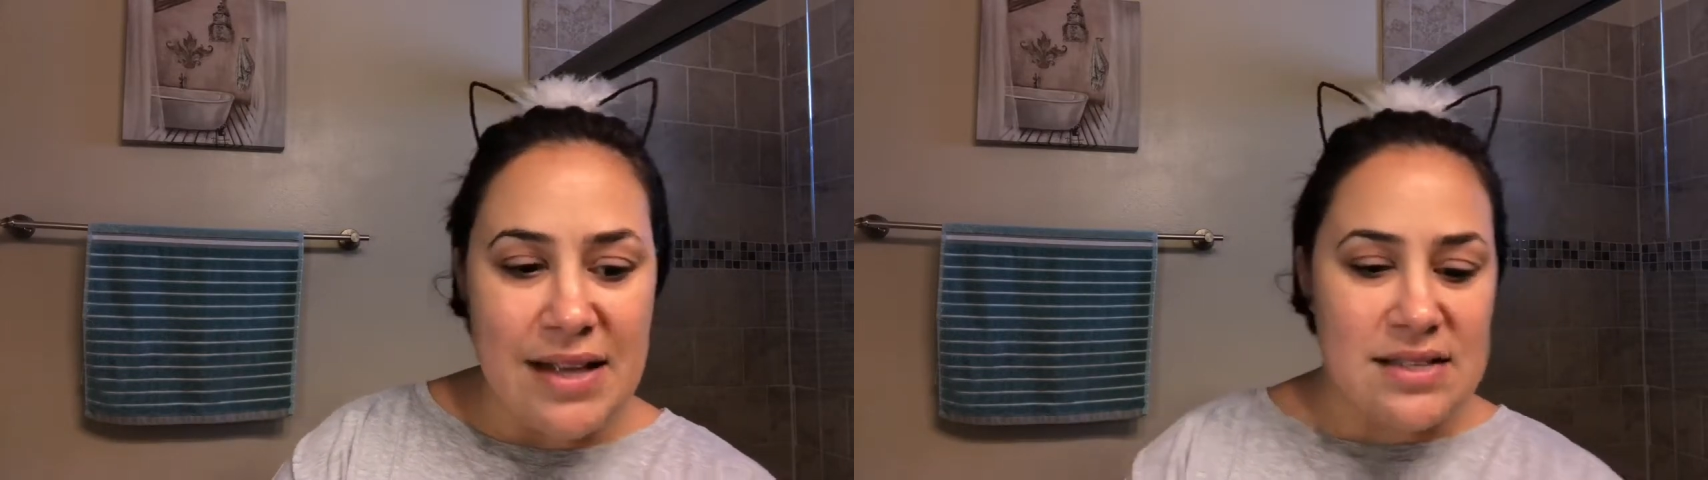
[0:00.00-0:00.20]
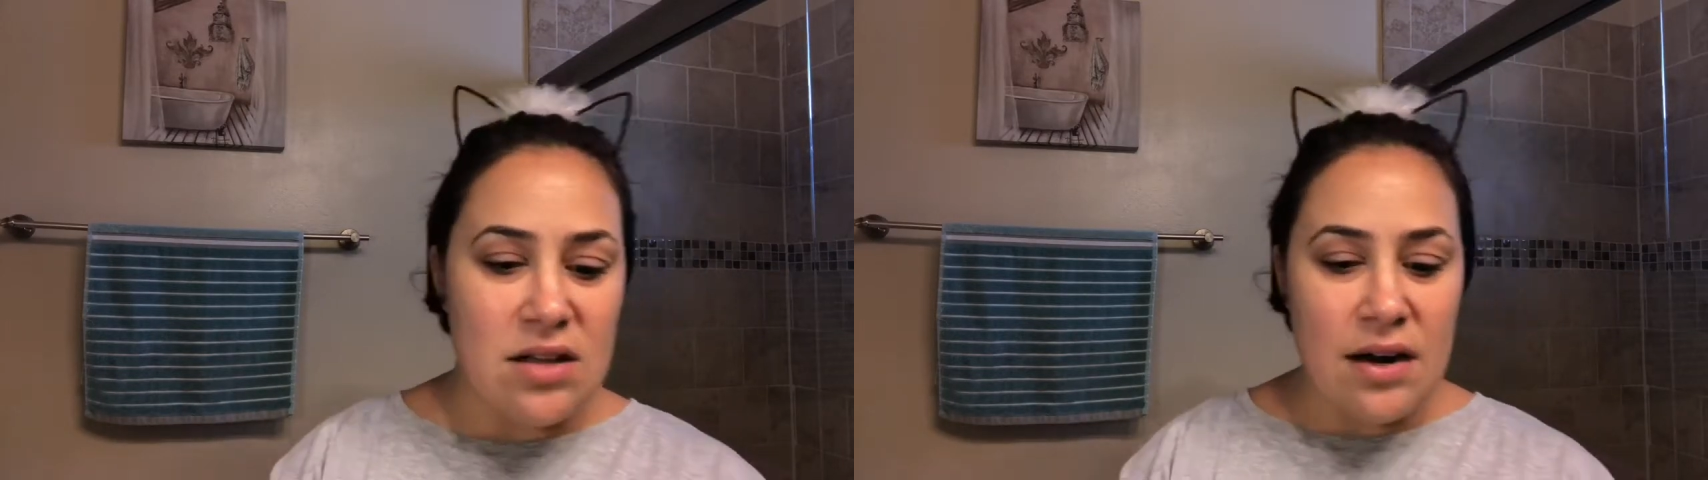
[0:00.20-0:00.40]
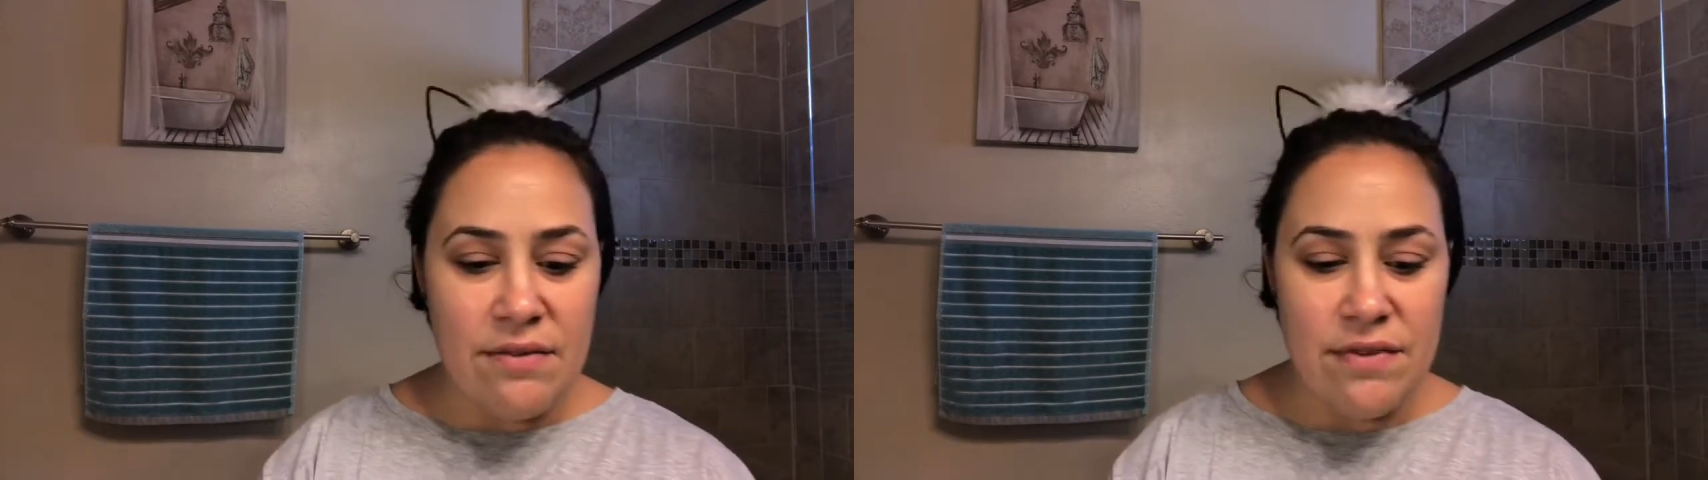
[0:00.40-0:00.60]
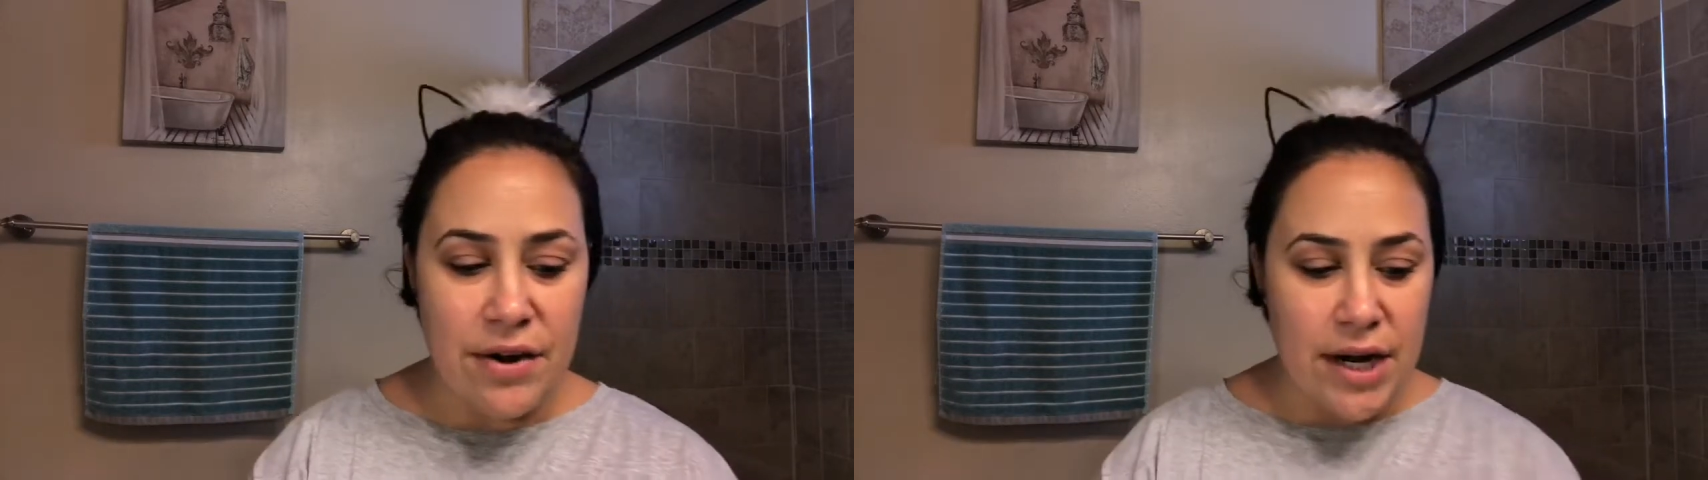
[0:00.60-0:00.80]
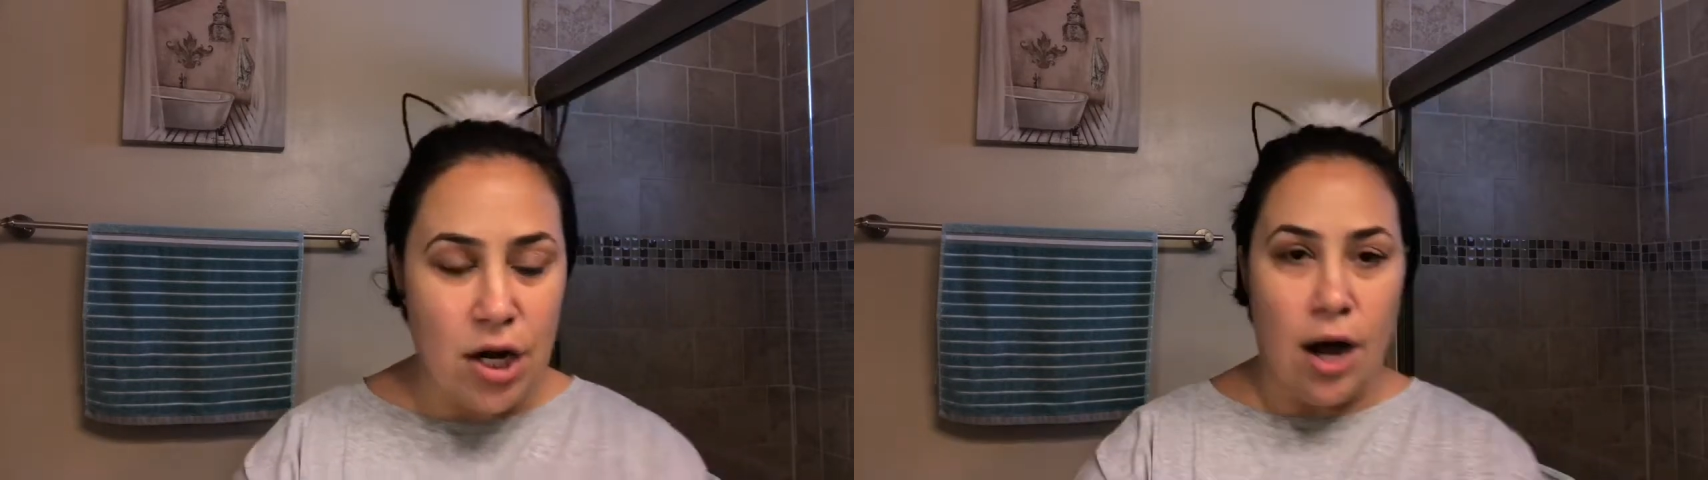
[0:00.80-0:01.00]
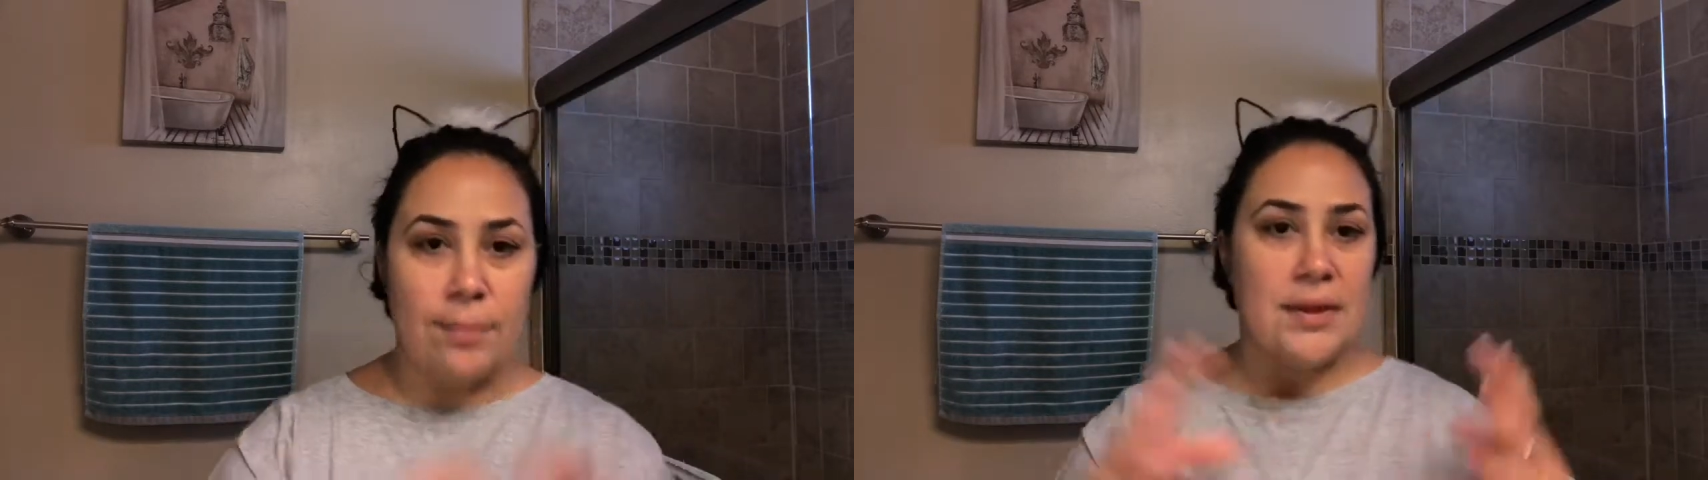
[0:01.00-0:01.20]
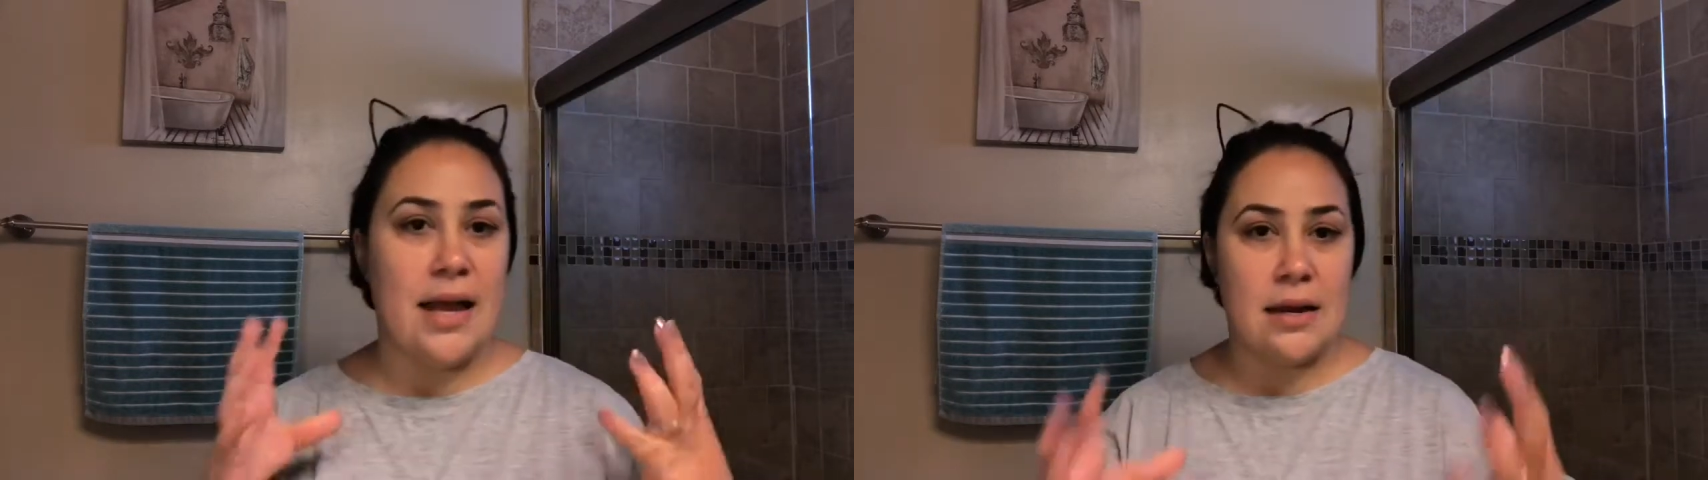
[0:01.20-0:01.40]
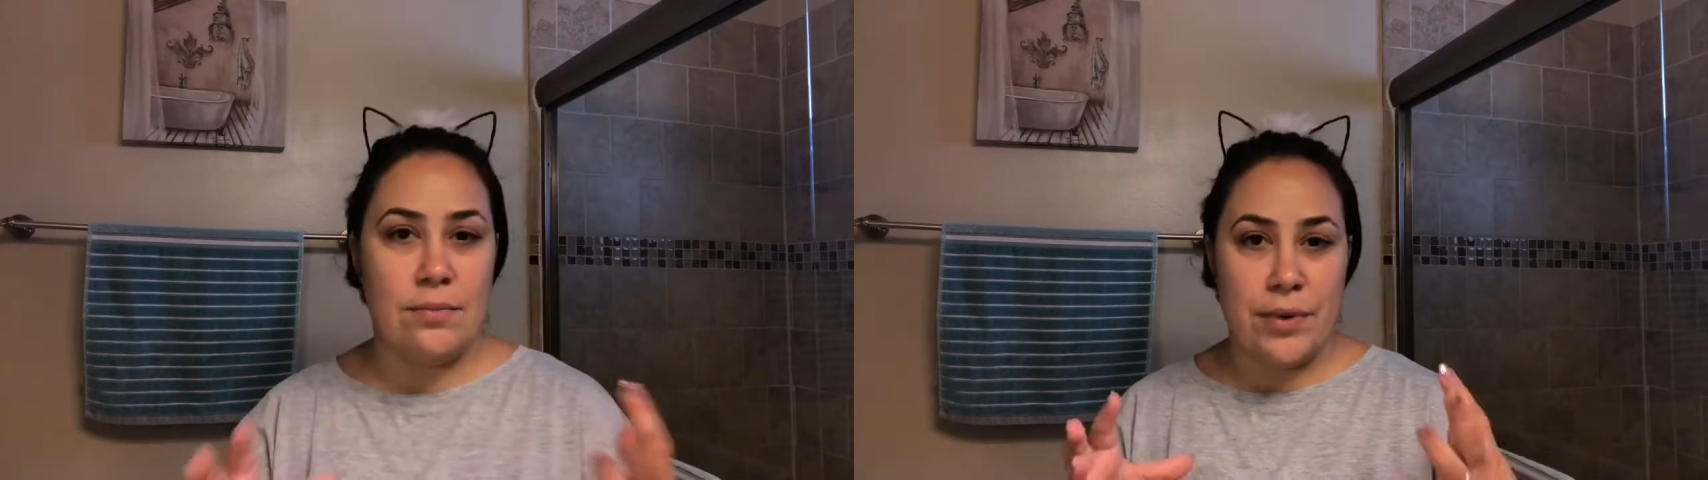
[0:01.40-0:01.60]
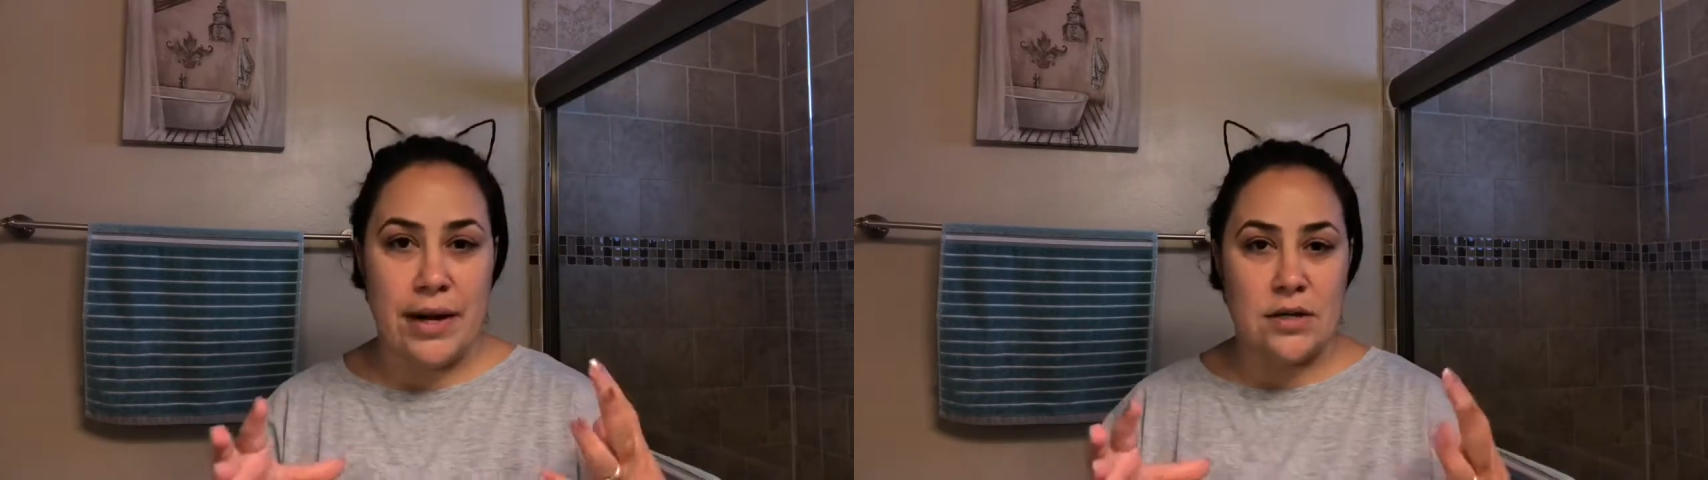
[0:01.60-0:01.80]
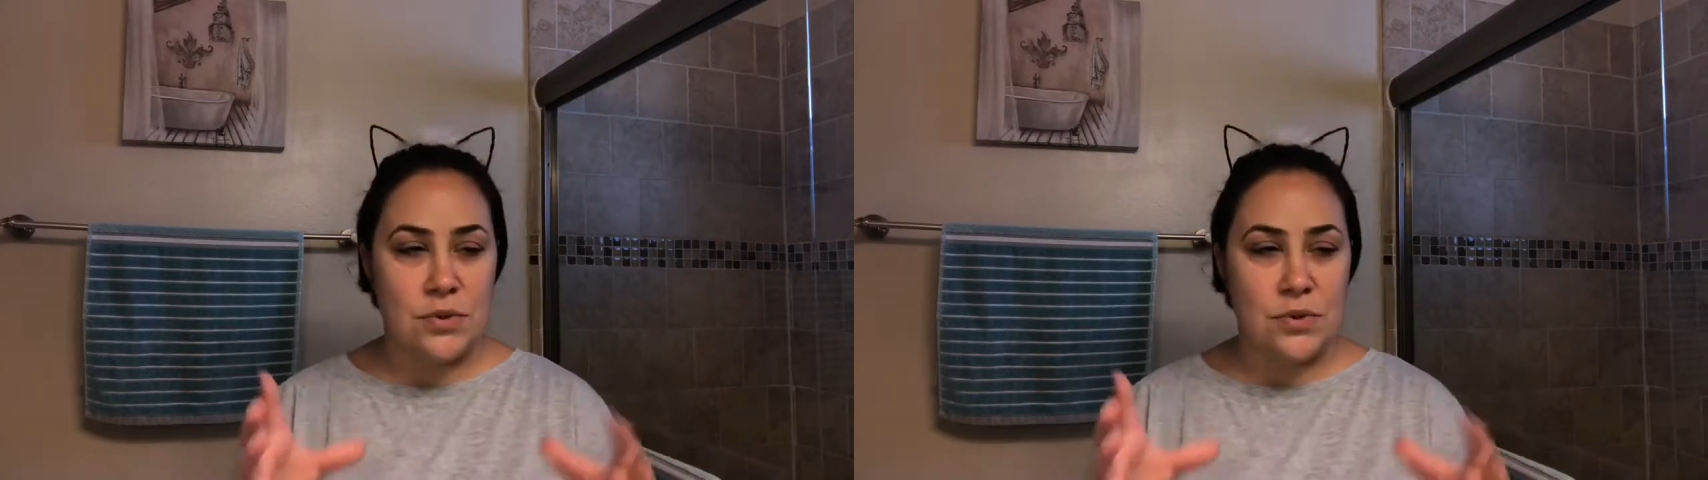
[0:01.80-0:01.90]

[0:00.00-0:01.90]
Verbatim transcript: it's not a very complicated brand,